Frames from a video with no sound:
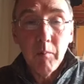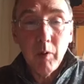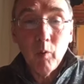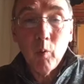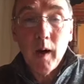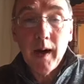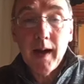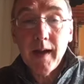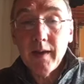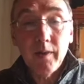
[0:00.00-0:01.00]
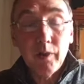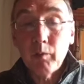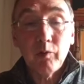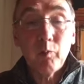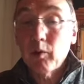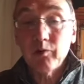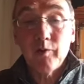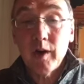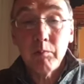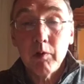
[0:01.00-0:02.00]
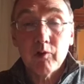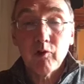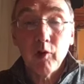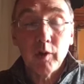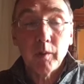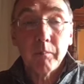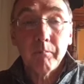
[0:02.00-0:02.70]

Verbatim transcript: but where there was, wasn't very much soil.